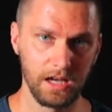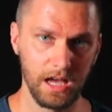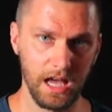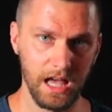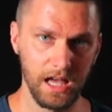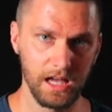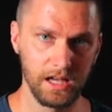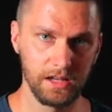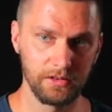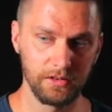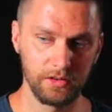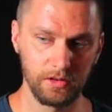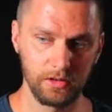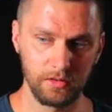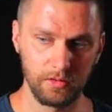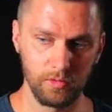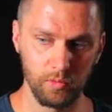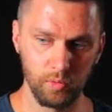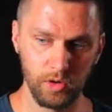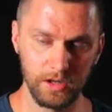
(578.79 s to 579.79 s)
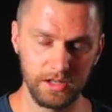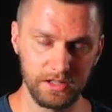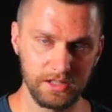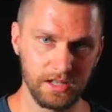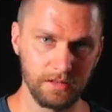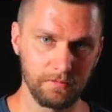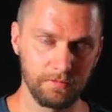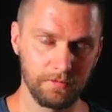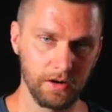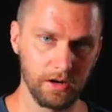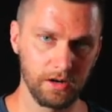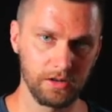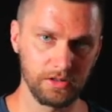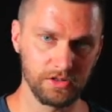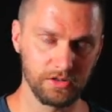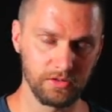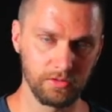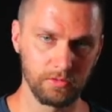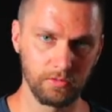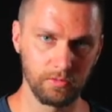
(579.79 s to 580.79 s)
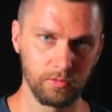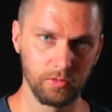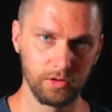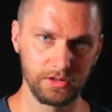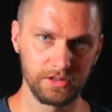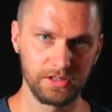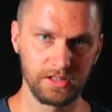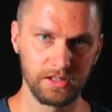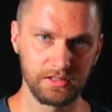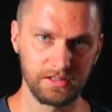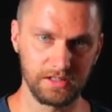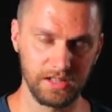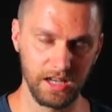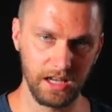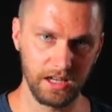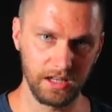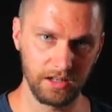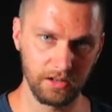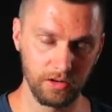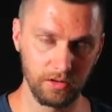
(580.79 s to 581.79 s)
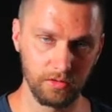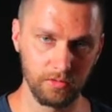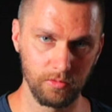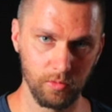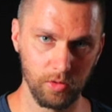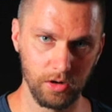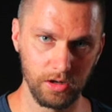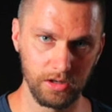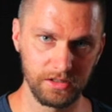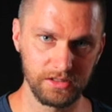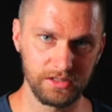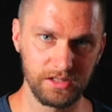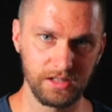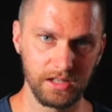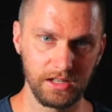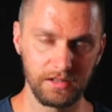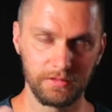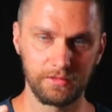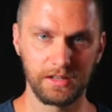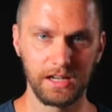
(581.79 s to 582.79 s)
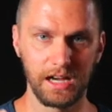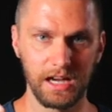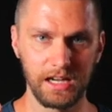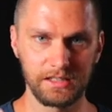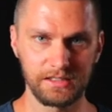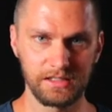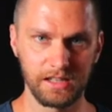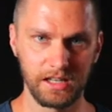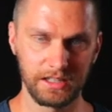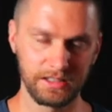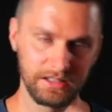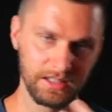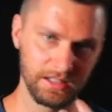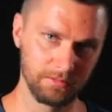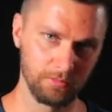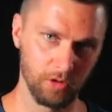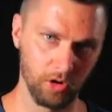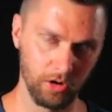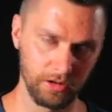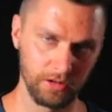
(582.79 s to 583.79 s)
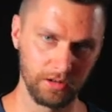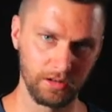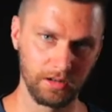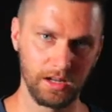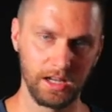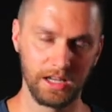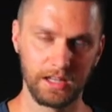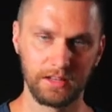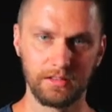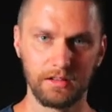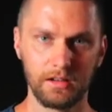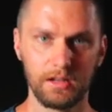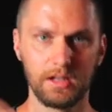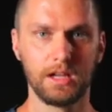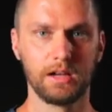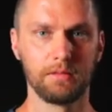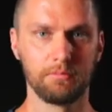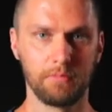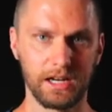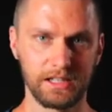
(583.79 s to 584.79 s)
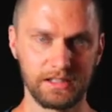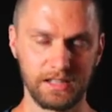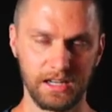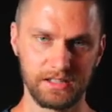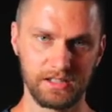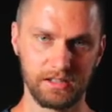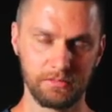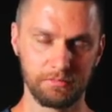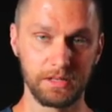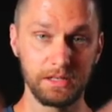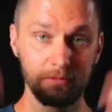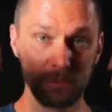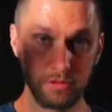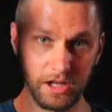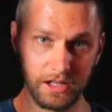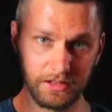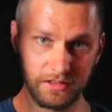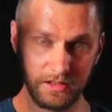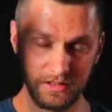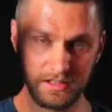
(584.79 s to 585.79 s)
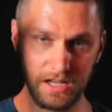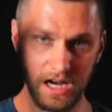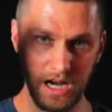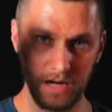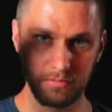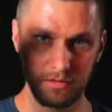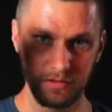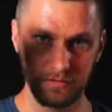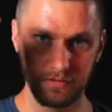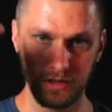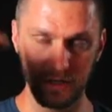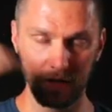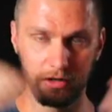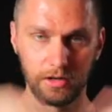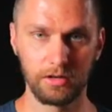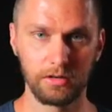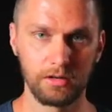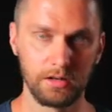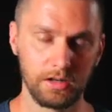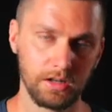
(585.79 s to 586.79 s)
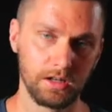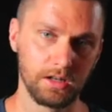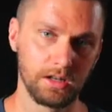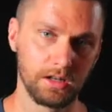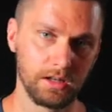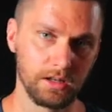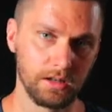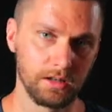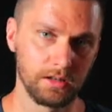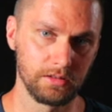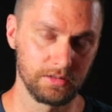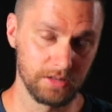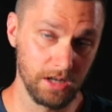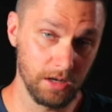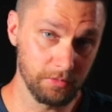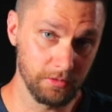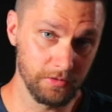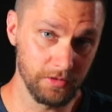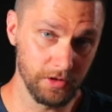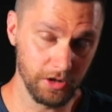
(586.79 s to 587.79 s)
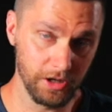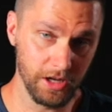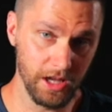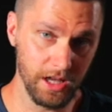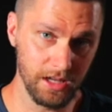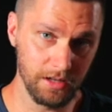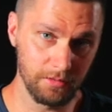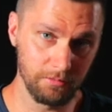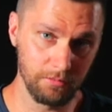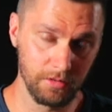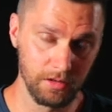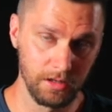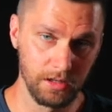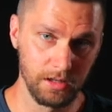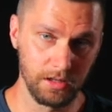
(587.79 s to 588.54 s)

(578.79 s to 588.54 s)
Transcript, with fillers: And what Tim Ferriss was saying was if guys like Dean Martin and Mike Tyson, people at the top of their top of their game,